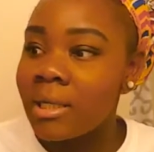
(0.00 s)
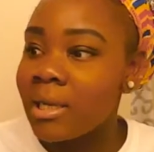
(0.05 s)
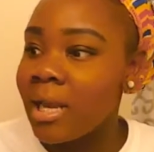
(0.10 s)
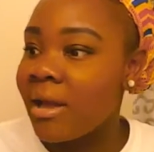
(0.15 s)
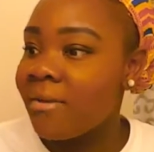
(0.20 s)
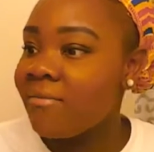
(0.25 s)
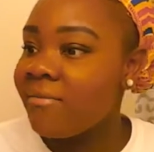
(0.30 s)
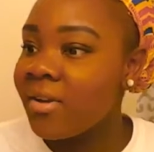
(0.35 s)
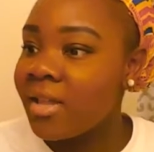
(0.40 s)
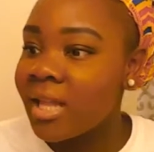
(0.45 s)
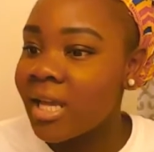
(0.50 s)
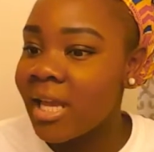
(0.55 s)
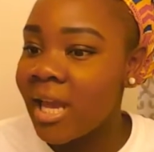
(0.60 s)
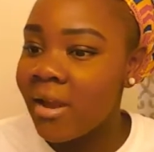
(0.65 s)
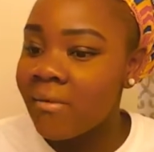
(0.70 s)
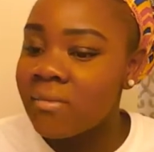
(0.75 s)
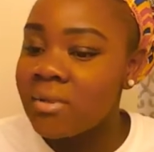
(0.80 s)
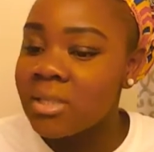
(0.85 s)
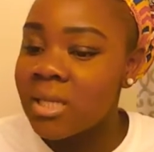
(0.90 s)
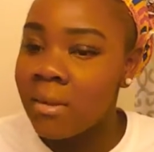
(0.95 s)
And I feel like
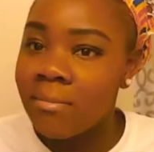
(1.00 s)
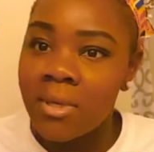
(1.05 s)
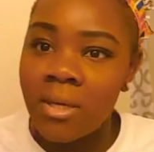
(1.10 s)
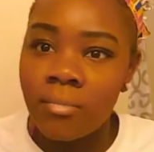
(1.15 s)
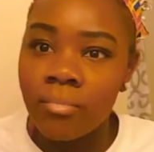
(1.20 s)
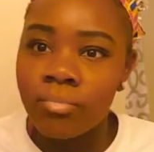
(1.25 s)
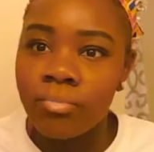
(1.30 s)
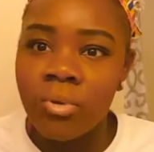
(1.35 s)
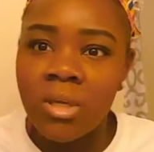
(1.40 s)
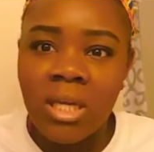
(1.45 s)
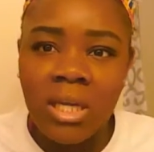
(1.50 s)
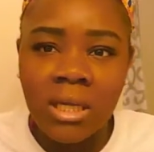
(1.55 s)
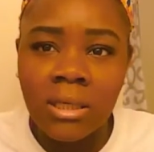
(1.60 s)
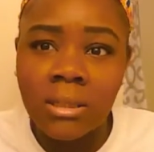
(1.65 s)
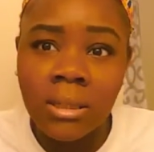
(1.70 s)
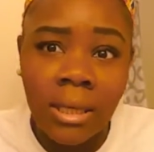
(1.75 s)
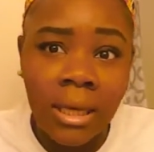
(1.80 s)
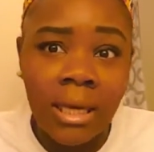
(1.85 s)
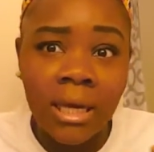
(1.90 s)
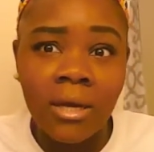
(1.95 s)
every time he
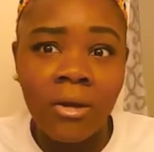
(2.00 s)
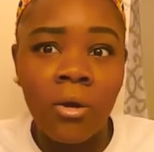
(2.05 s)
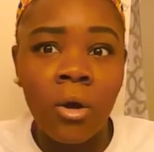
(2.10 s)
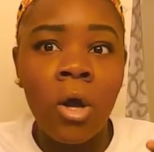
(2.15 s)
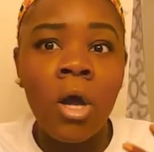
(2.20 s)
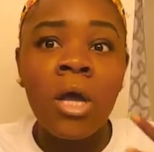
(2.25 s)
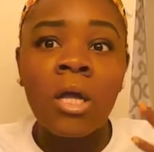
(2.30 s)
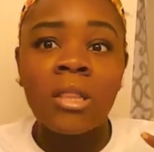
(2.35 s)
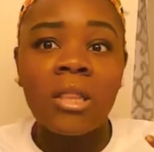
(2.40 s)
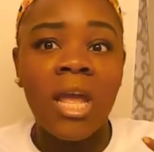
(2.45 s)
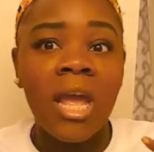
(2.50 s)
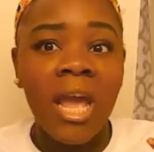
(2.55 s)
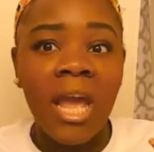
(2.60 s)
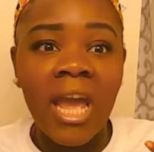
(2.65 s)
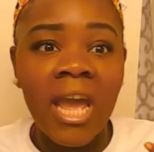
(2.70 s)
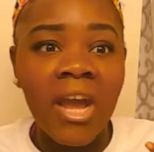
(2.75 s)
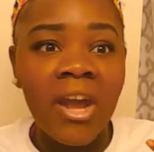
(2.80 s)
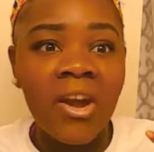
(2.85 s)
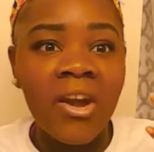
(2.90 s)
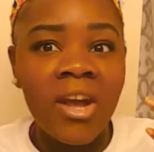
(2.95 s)
inhaled the
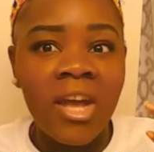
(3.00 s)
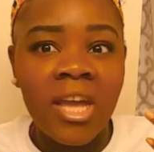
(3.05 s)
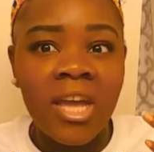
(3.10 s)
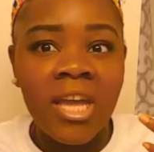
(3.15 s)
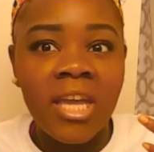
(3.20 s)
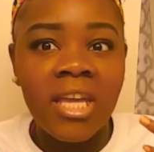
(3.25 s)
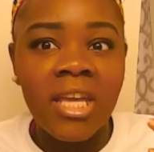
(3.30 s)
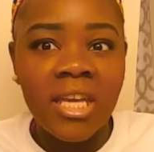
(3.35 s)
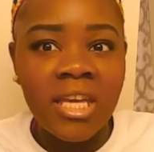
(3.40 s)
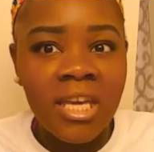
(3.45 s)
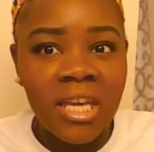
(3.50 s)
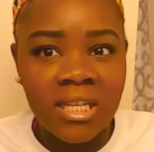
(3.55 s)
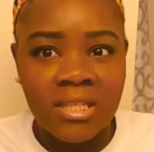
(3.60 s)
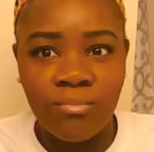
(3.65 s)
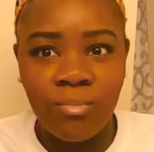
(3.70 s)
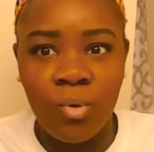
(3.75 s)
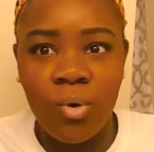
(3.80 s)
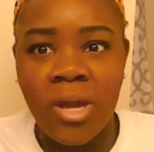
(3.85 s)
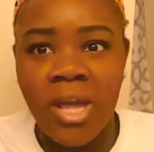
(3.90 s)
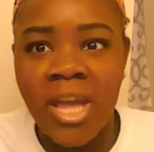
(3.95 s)
air, he gets
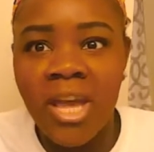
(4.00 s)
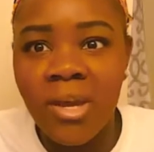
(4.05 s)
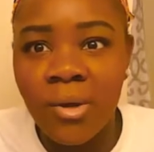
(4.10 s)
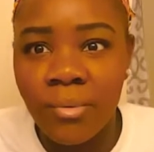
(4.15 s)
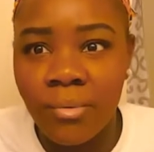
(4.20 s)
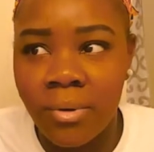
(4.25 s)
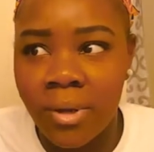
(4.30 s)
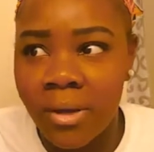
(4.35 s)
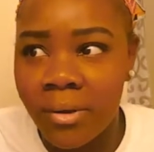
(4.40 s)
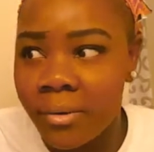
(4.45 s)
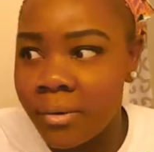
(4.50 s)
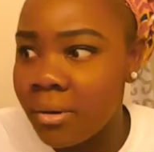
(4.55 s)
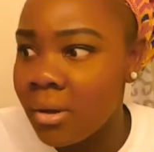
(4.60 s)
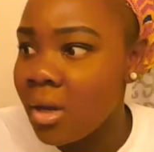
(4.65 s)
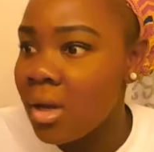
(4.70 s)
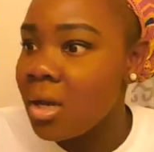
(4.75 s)
more angrier.